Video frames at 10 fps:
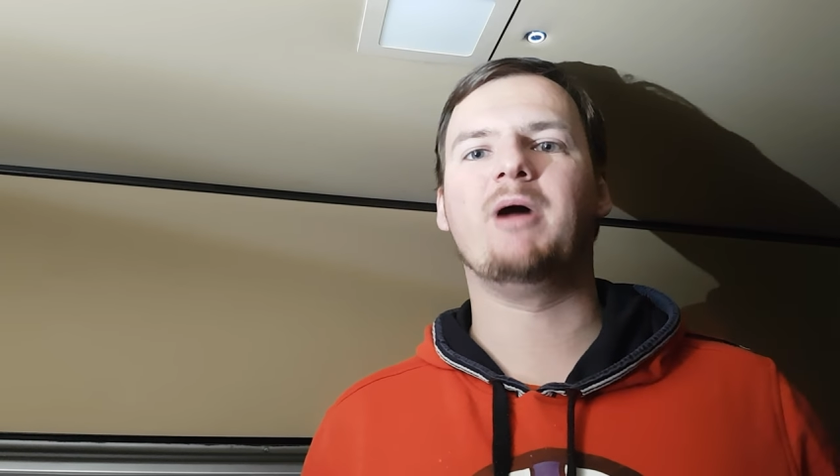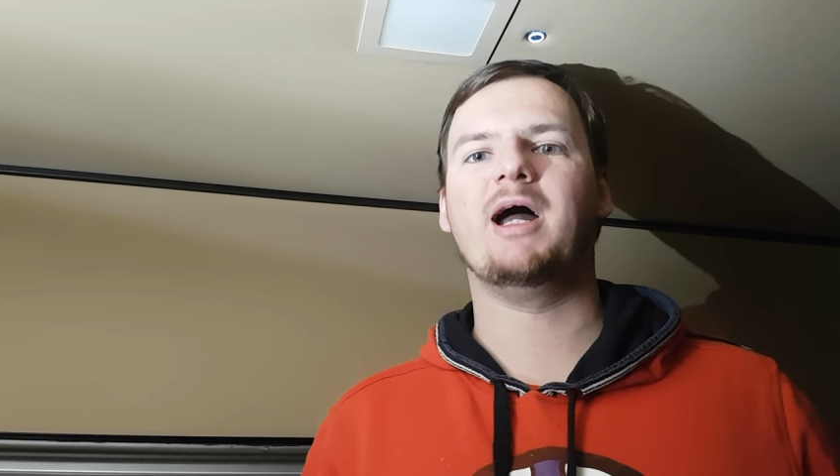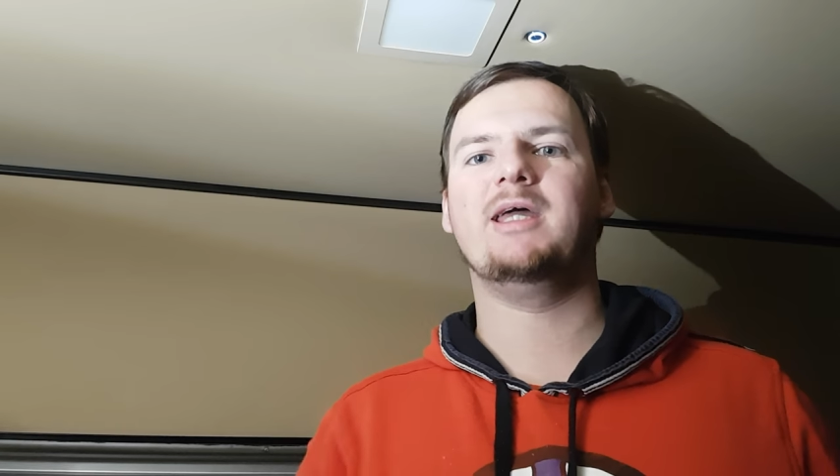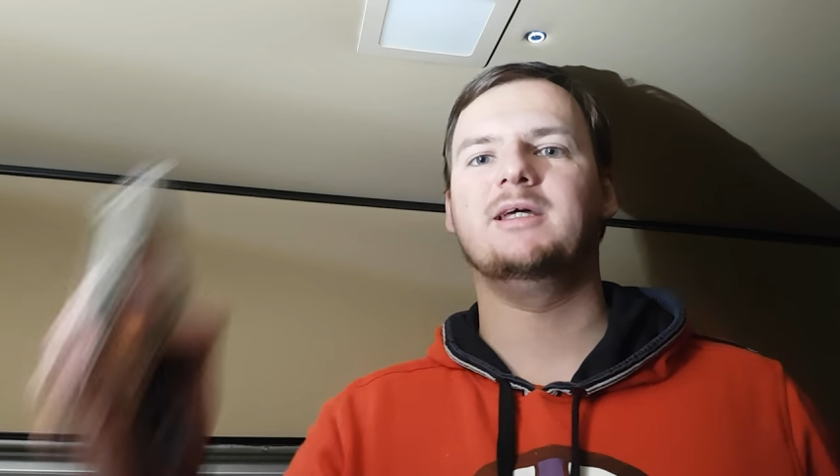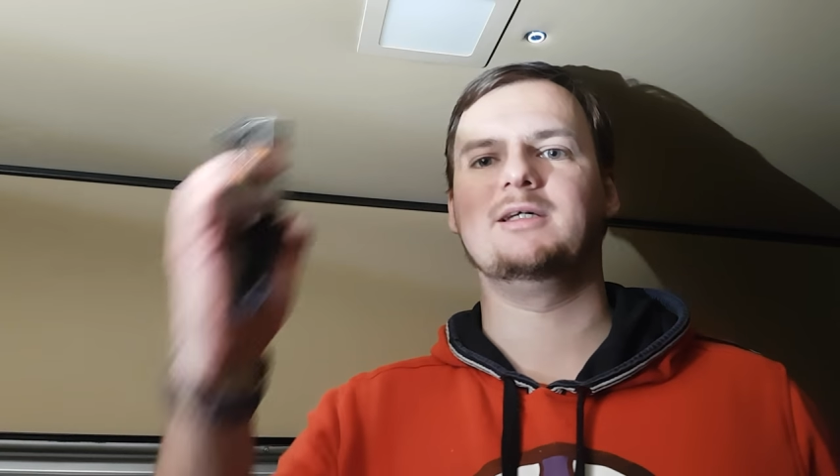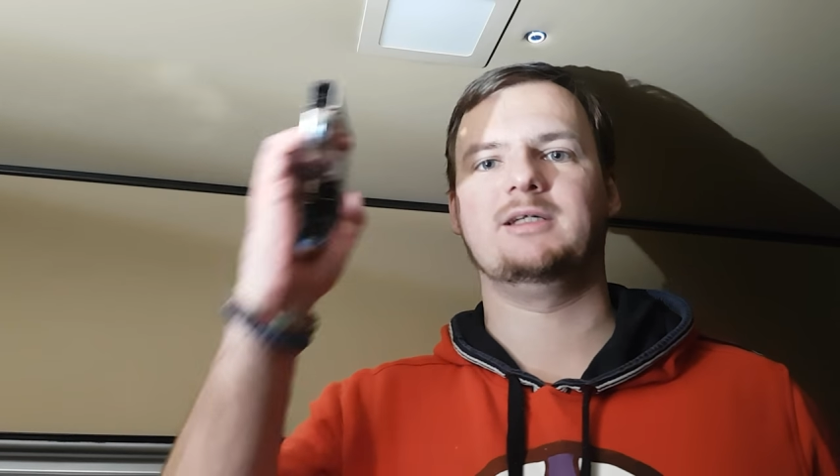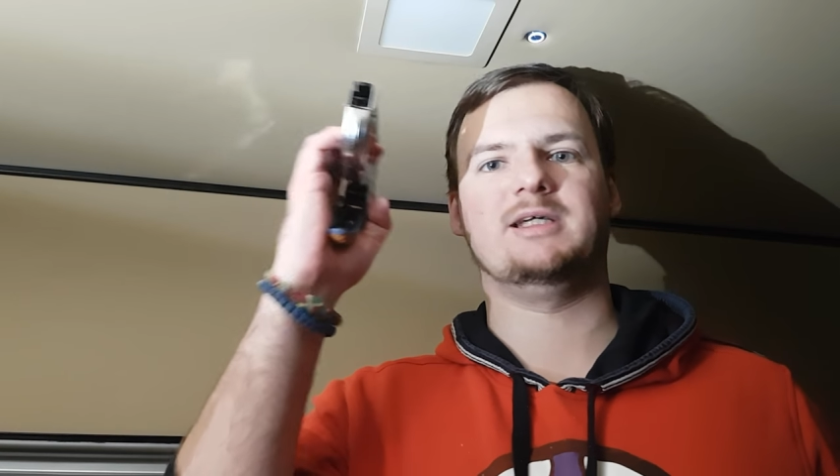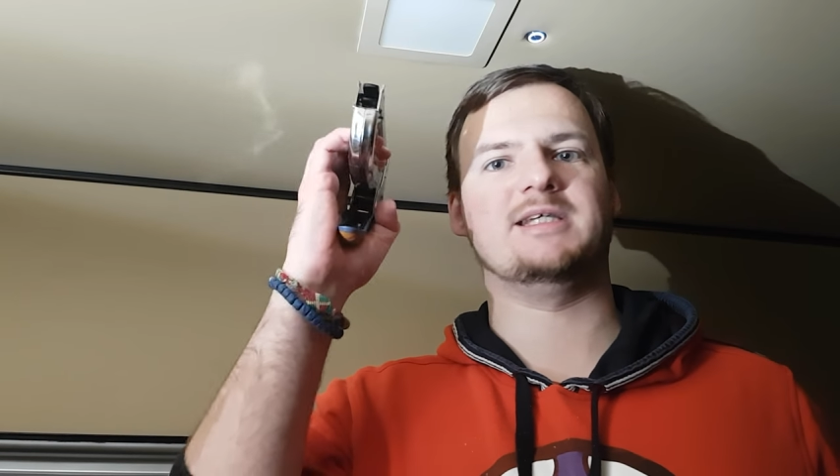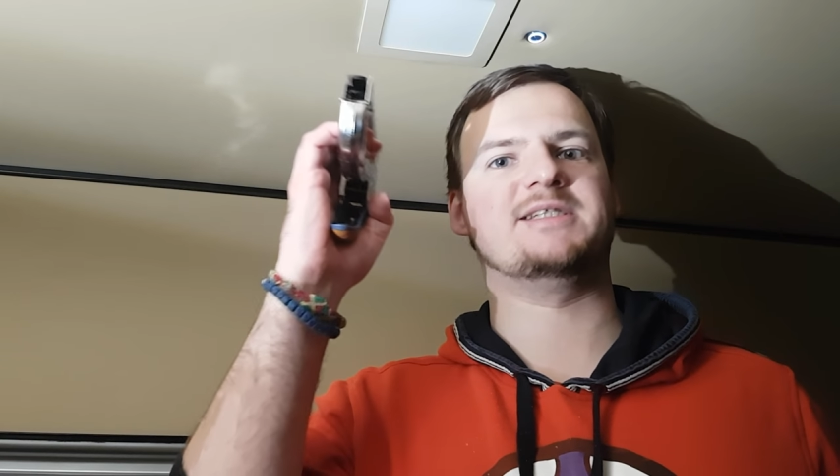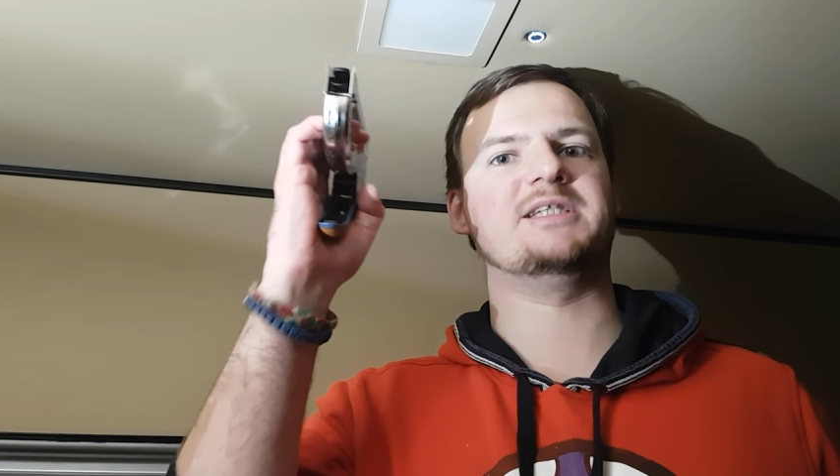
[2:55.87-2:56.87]
my
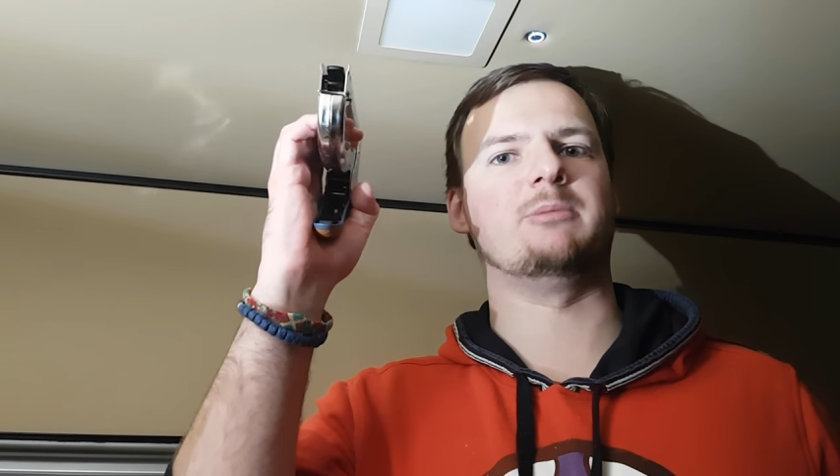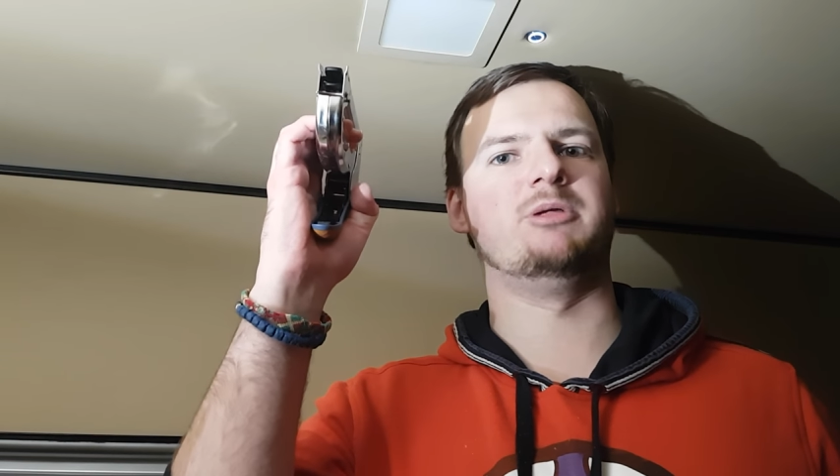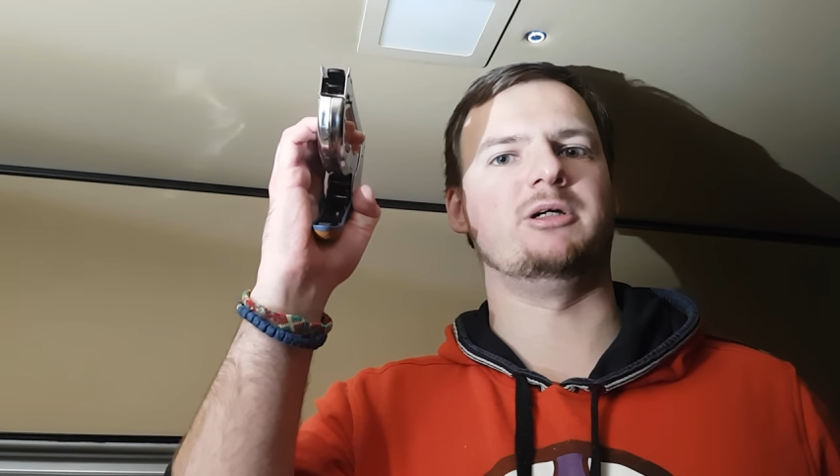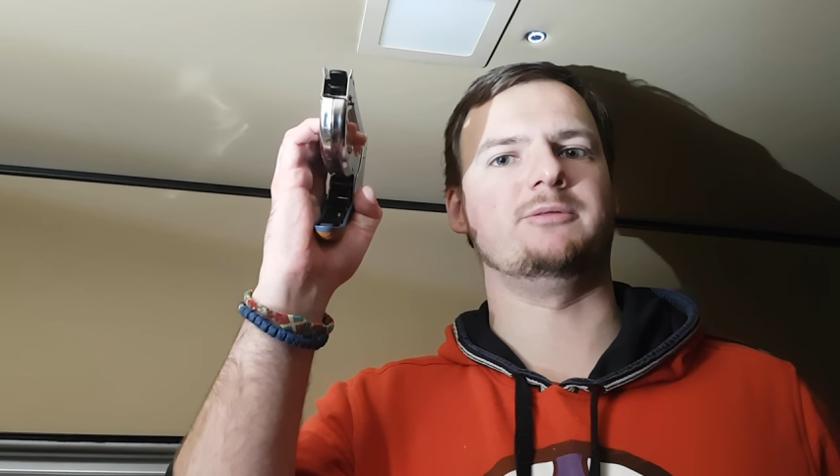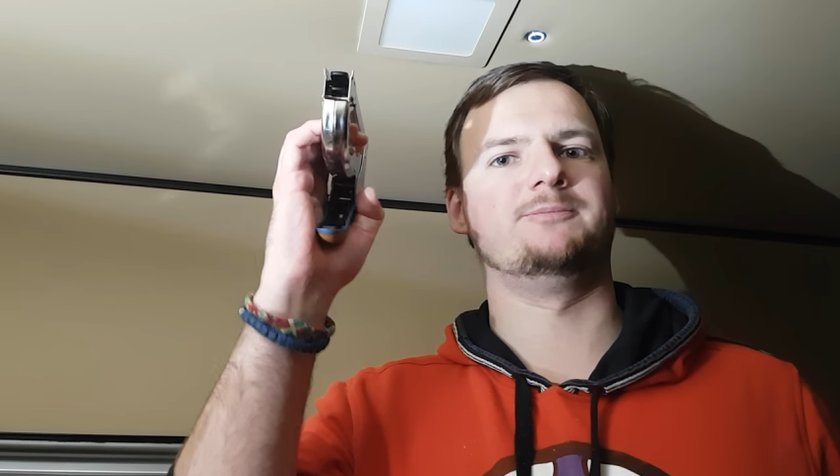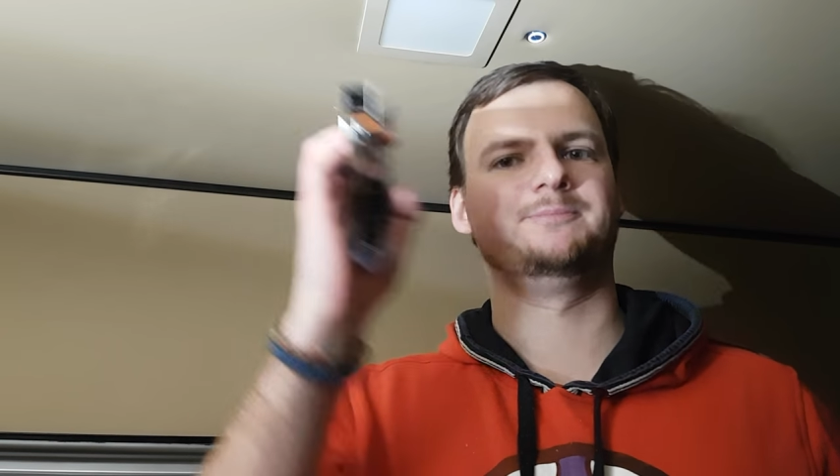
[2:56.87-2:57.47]
stapler